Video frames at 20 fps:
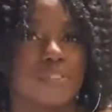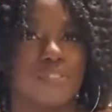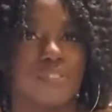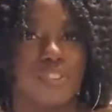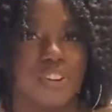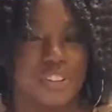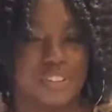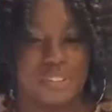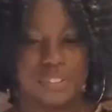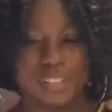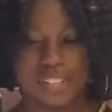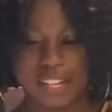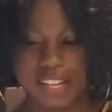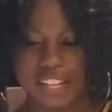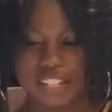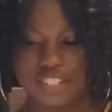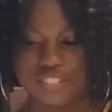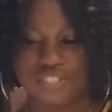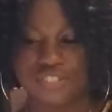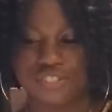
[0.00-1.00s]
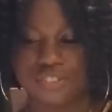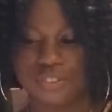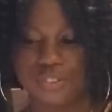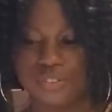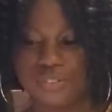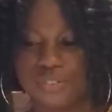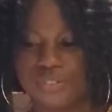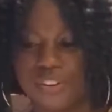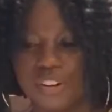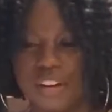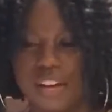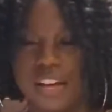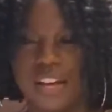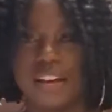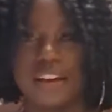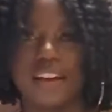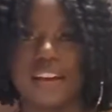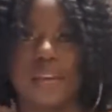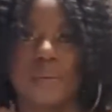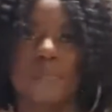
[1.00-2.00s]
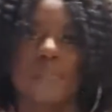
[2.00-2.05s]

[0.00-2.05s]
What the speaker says: for you. Like, I just know I can